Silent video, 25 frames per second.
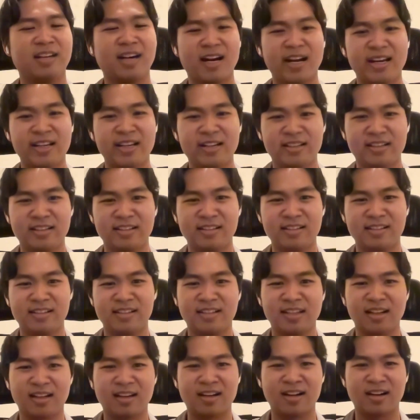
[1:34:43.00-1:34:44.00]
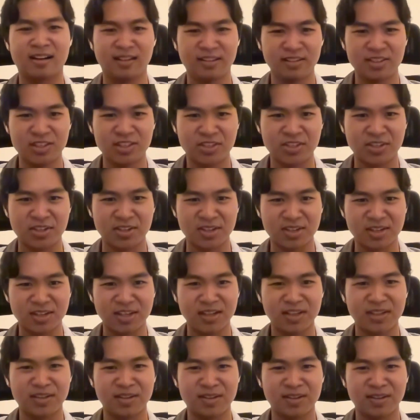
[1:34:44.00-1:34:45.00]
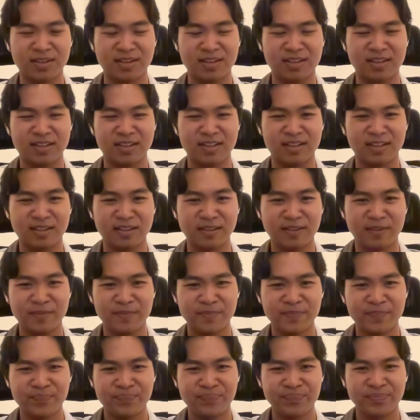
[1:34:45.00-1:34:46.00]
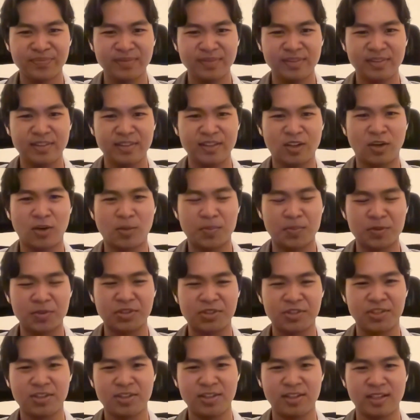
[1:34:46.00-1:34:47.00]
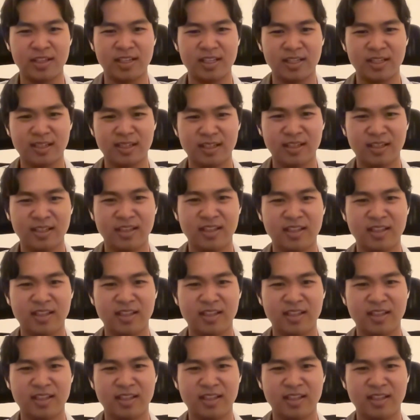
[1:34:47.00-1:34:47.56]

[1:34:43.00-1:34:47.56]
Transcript: guidance, the culture, the opportunity.